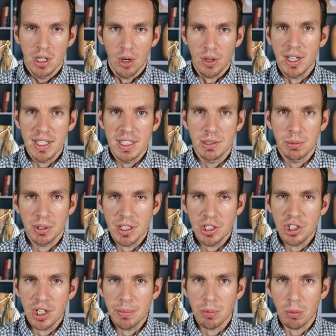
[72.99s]
Okay, so we're going
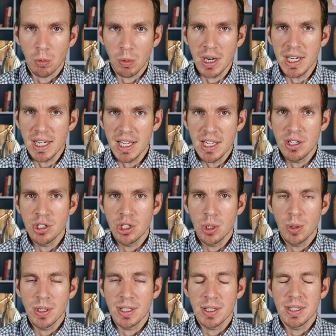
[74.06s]
to jump right
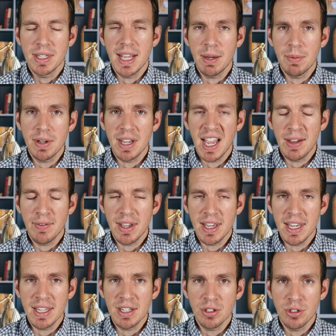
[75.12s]
into it today. We have
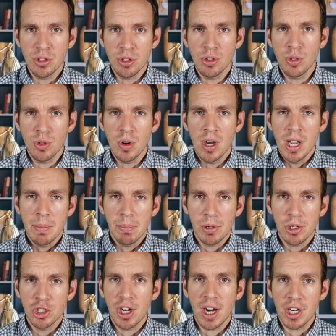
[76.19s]
a new
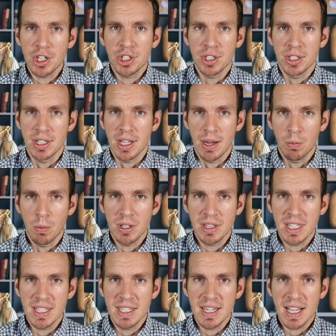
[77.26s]
projection of
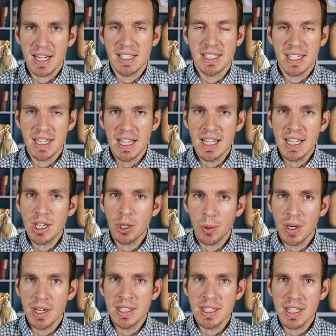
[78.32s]
what the next
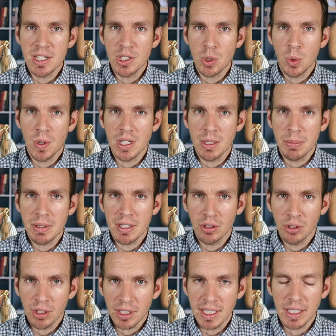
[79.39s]
increase is going to be
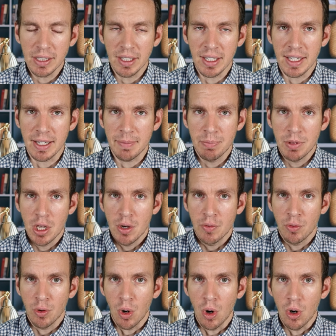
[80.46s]
looking like
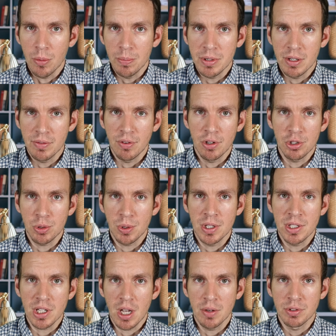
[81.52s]
for all
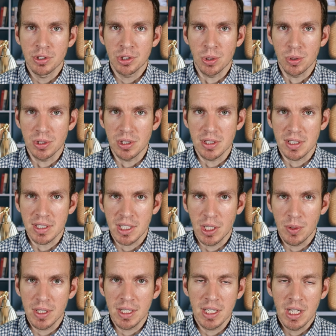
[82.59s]
beneficiaries of Social
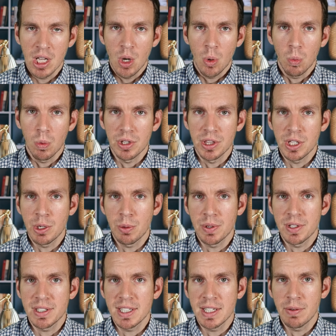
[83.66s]
Security, whether you
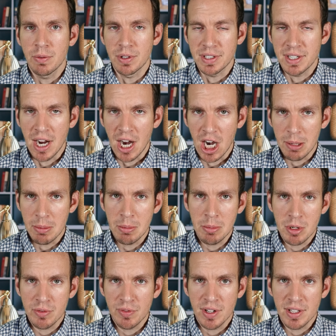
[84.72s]
receive retirement
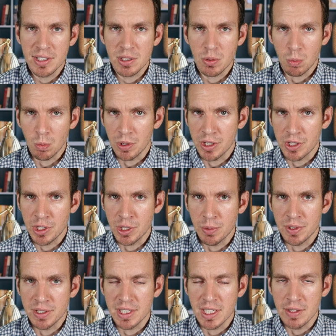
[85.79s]
benefits, whether you
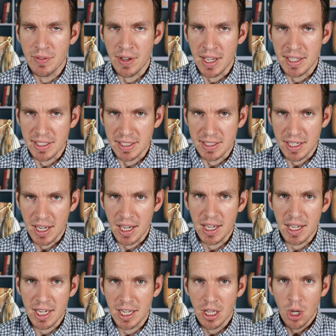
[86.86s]
receive
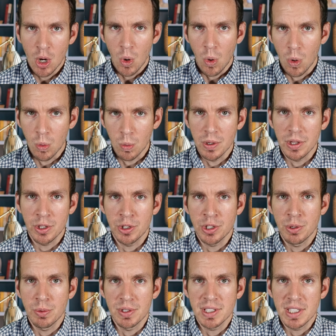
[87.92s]
SSI, or whether
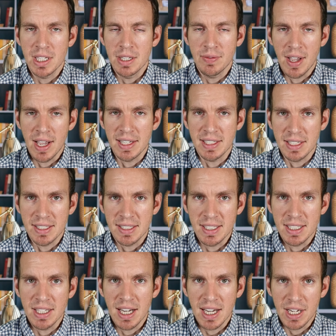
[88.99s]
you receive
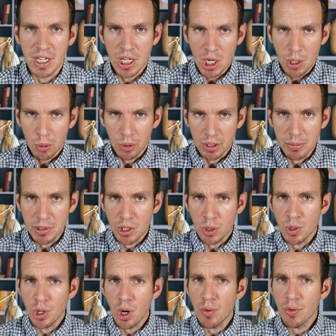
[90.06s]
SSDI. We're going to be
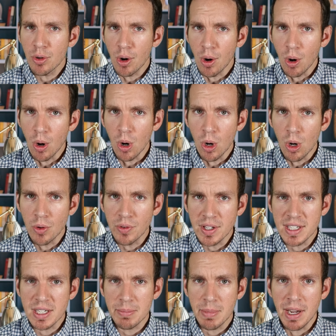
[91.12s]
going over all
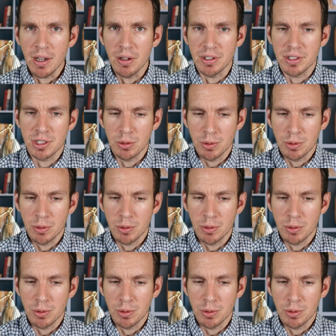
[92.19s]
these amounts.